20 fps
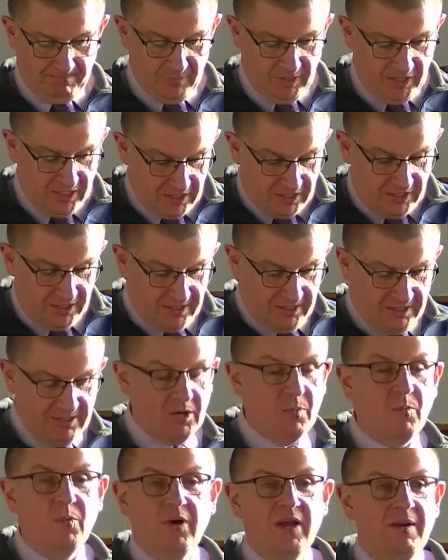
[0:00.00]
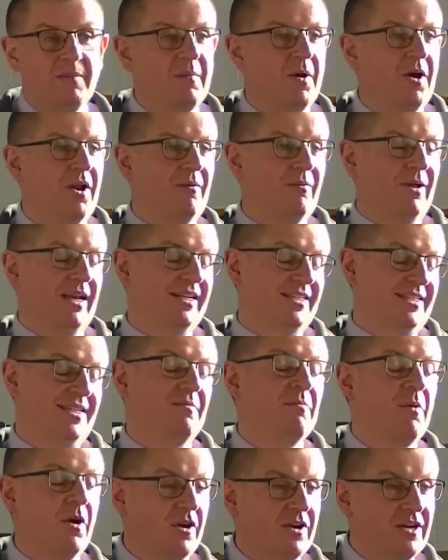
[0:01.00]
which is somewhere it's
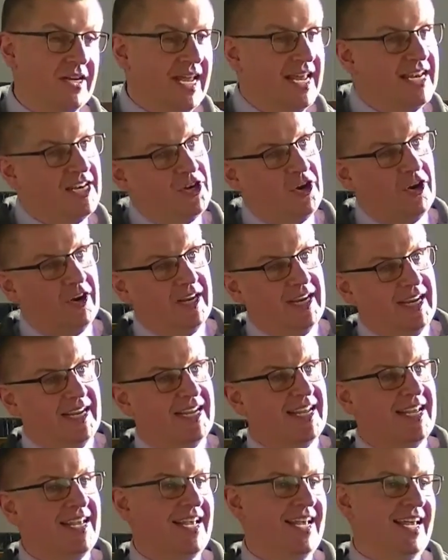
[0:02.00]
in modern-day Turkey,